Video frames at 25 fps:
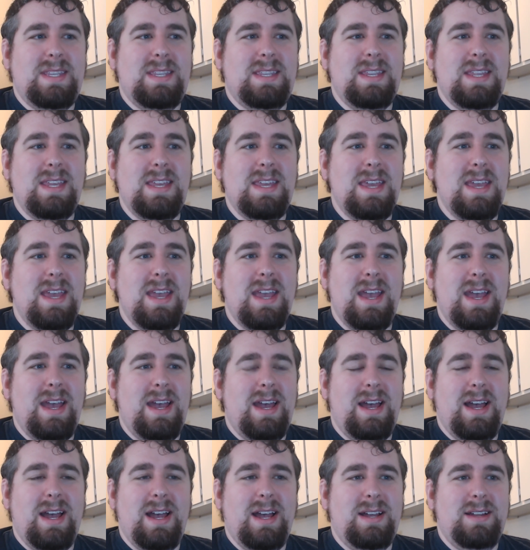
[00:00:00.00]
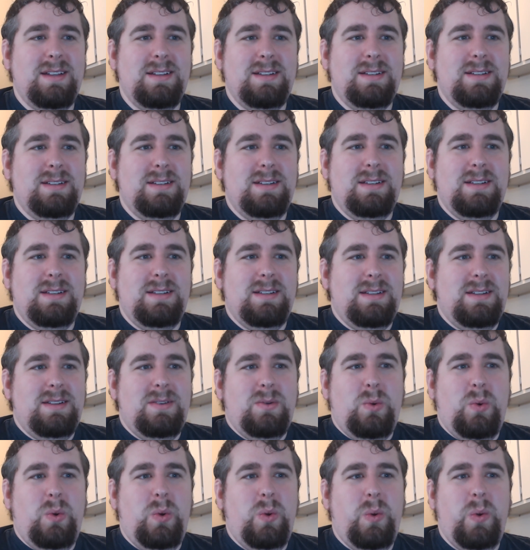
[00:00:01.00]
Yeah.
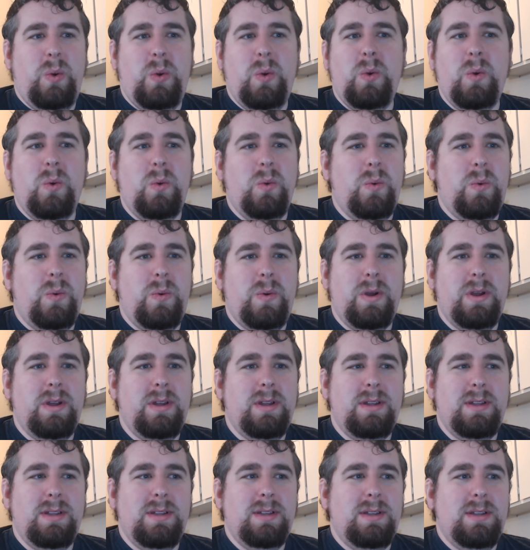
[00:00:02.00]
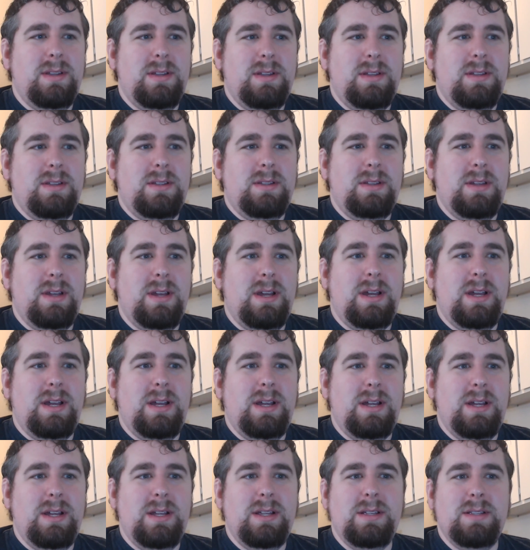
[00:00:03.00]
Whew.
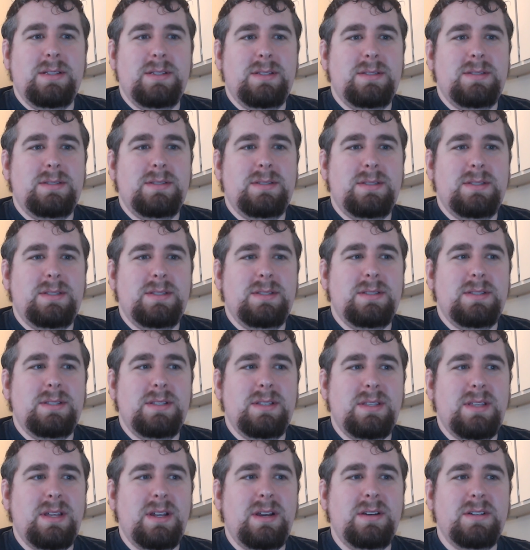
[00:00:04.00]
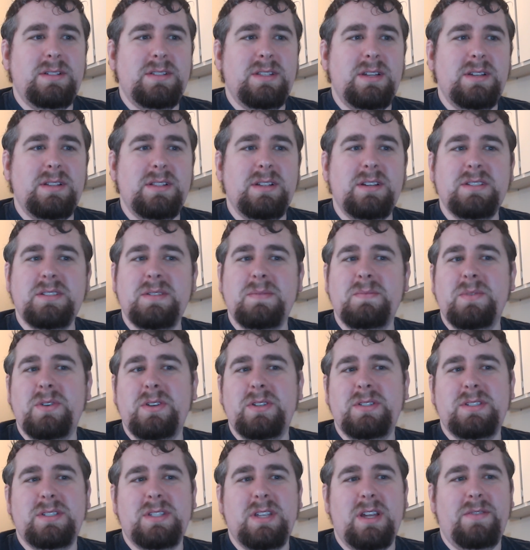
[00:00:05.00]
There's some
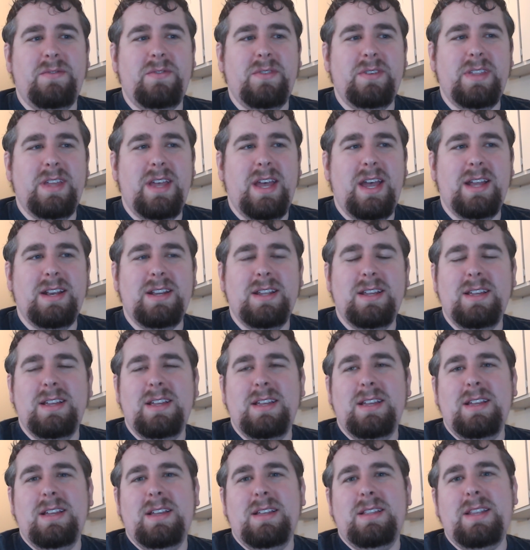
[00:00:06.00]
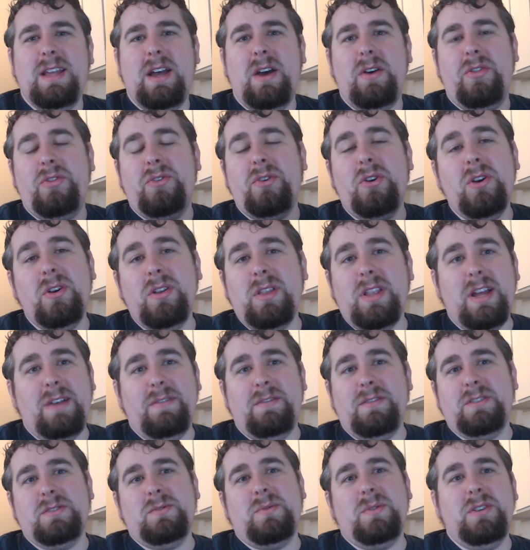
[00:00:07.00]
good stuff with that. Now, third
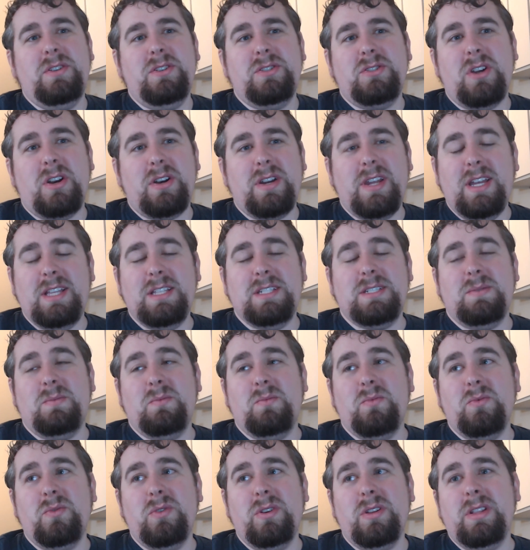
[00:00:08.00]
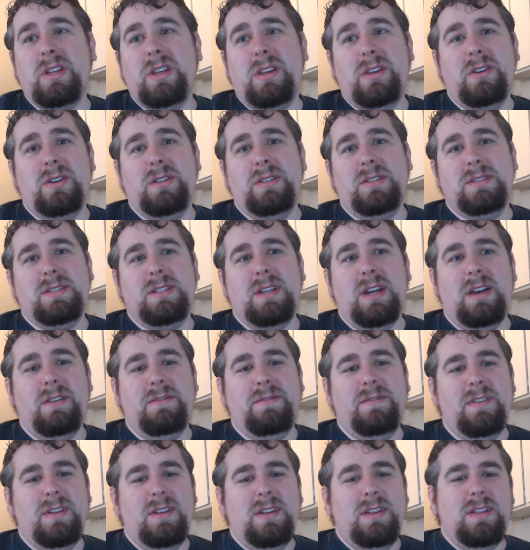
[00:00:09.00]
level is when you start getting some really good stuff.
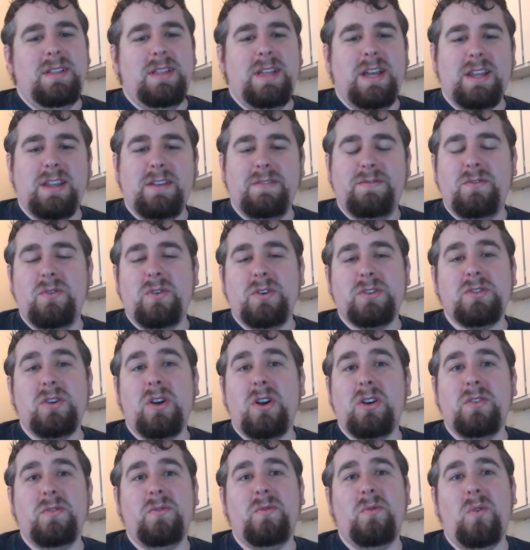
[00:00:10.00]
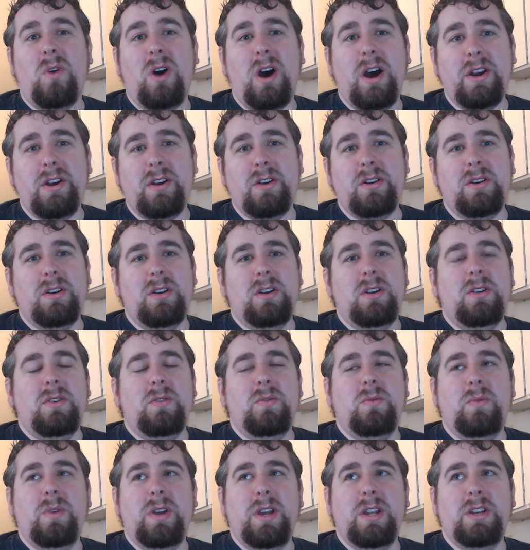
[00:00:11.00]
Like, of course, Heart of Water,
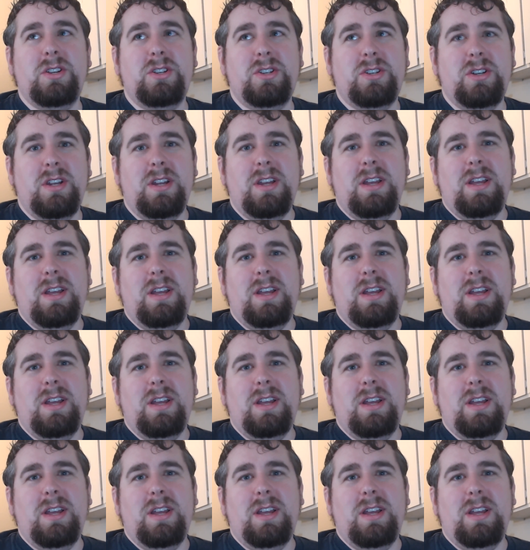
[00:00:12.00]
which...